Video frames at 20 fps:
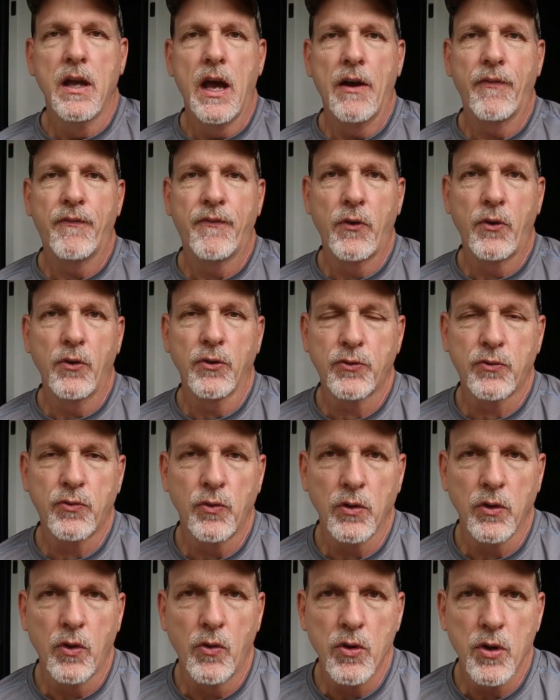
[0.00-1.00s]
I
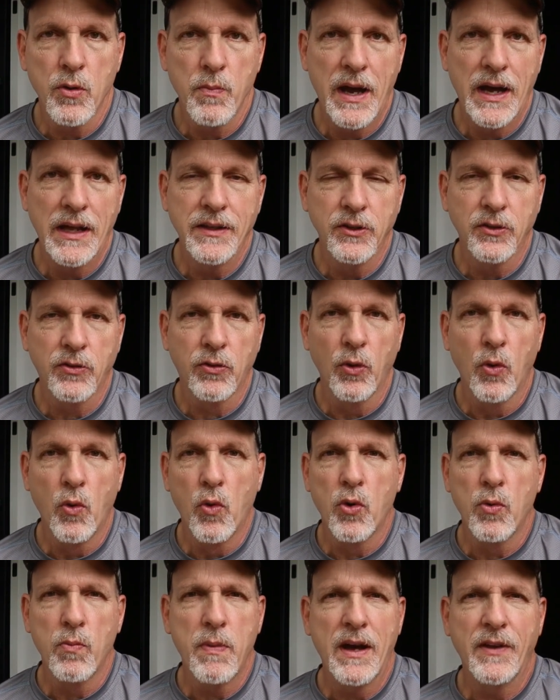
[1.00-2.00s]
first learned about this
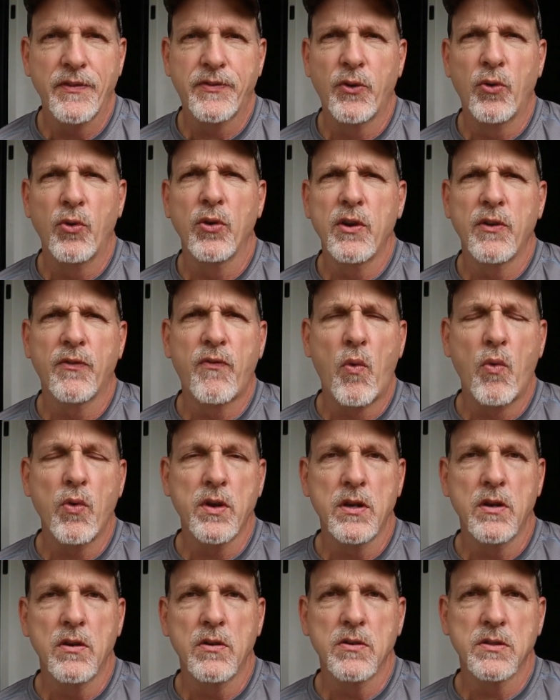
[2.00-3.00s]
lure about 30,
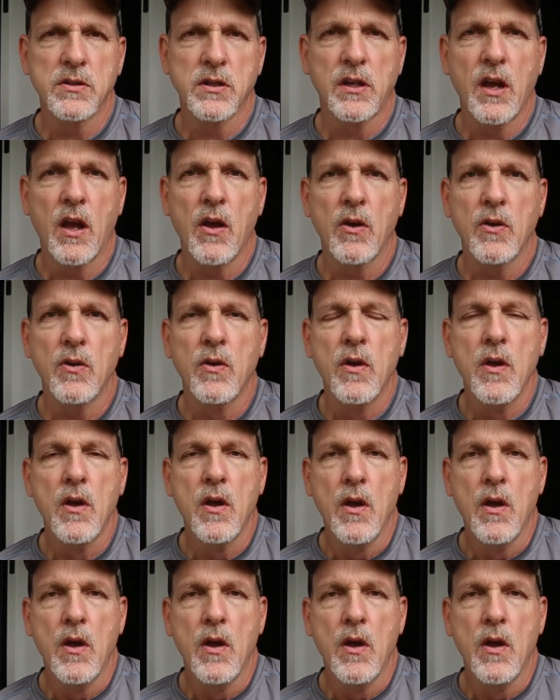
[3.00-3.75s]
40 years ago